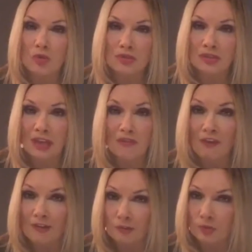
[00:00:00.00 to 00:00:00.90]
court today,
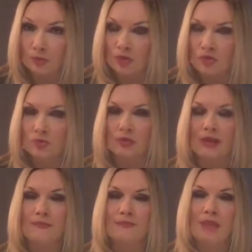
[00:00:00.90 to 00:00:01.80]
500 Pearl
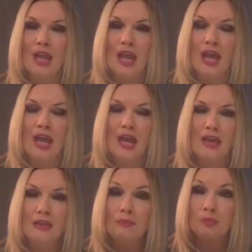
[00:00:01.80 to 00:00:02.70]
Street,
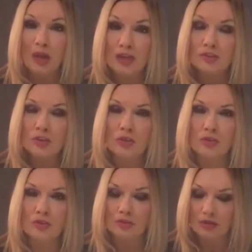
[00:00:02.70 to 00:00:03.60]
and the
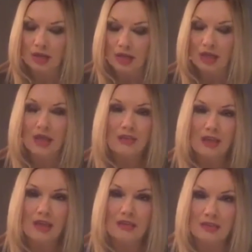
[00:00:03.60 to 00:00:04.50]
prosecutor in
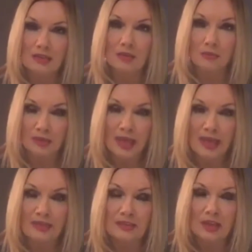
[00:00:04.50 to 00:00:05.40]
this
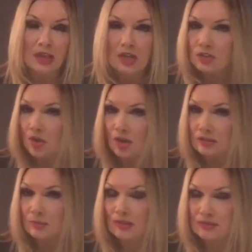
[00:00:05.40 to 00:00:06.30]
complaint
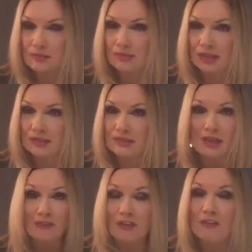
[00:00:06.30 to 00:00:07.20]
talked about some things
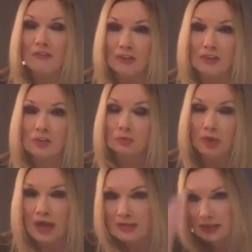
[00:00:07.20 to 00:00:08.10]
that I found very
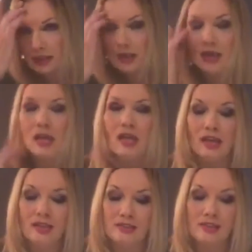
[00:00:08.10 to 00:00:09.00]
surprising.
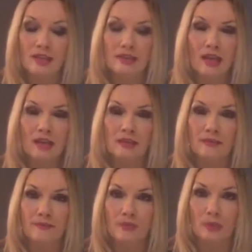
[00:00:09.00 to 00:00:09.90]
He said that
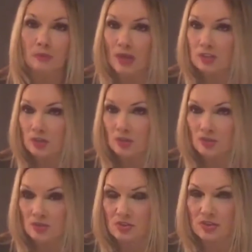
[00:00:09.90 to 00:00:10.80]
the
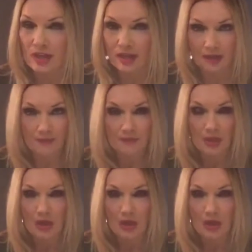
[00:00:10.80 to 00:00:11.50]
prosecutors are saying